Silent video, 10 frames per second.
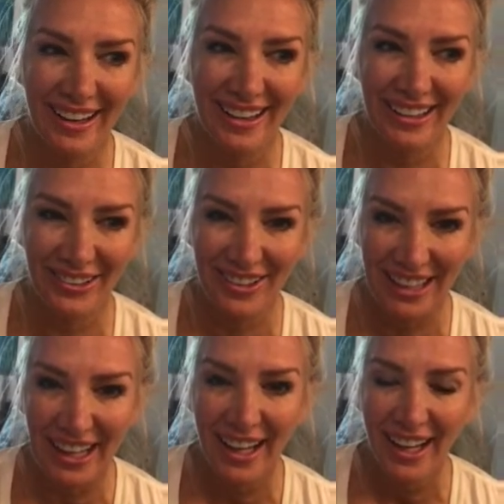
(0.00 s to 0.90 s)

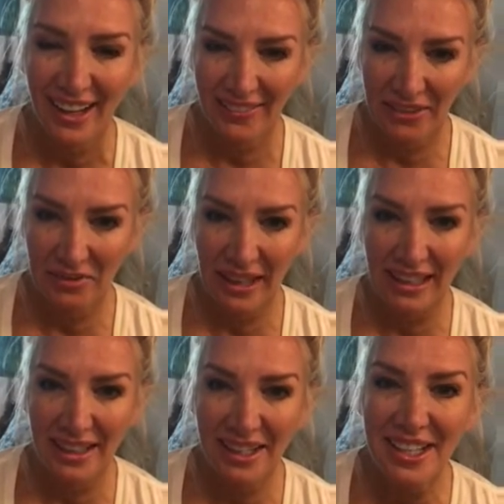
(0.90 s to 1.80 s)
Literally, from like
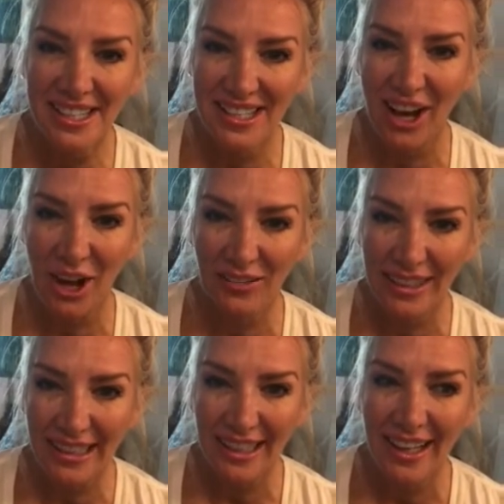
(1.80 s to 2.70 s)

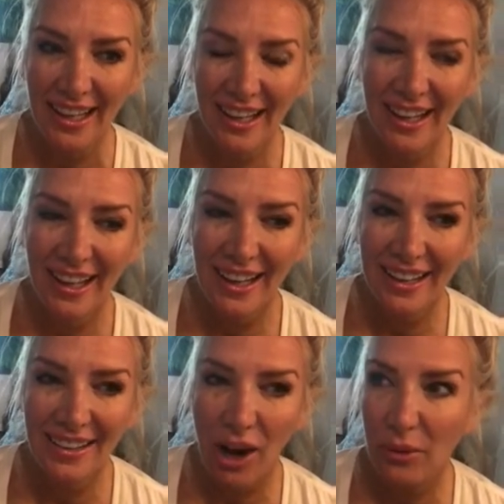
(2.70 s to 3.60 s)
sobbing.
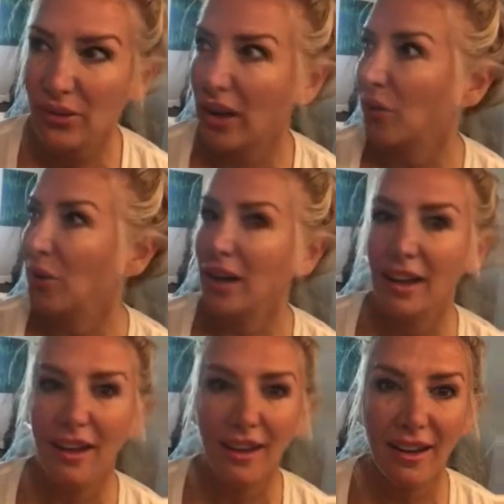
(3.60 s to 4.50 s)
And I was like, what?
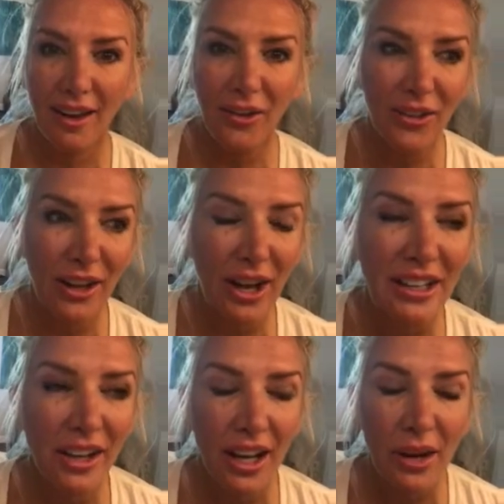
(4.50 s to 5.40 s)
I was like,
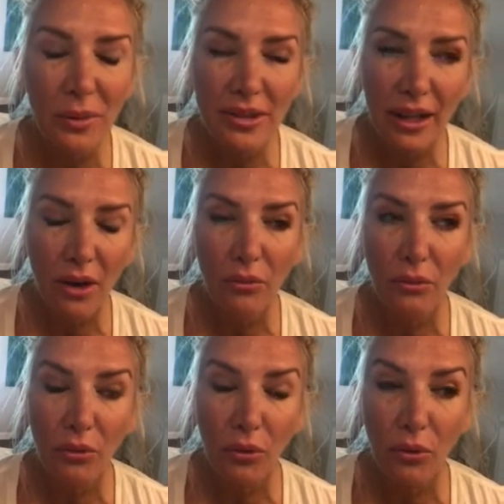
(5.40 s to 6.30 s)
it was like
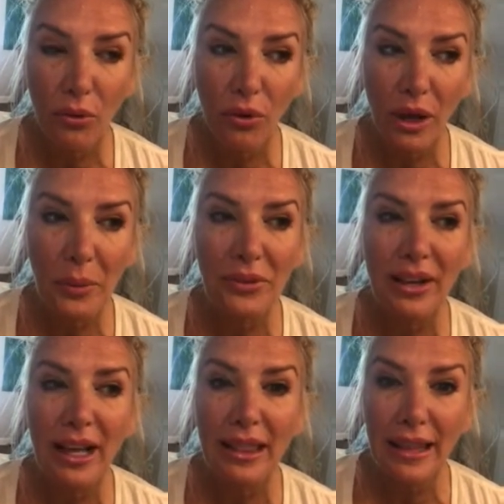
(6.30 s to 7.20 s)

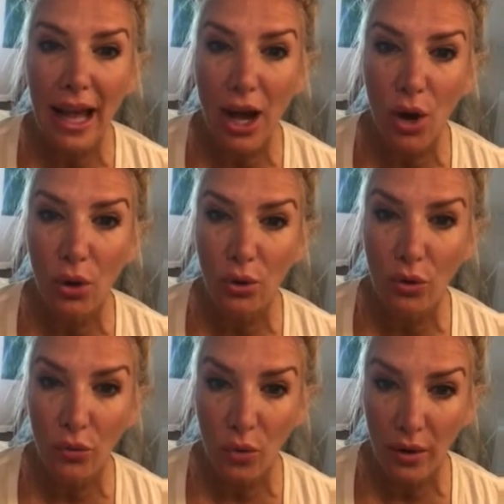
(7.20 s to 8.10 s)
a loud
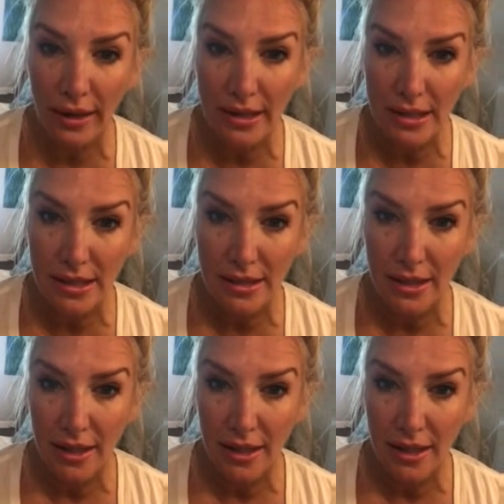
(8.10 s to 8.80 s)
voice.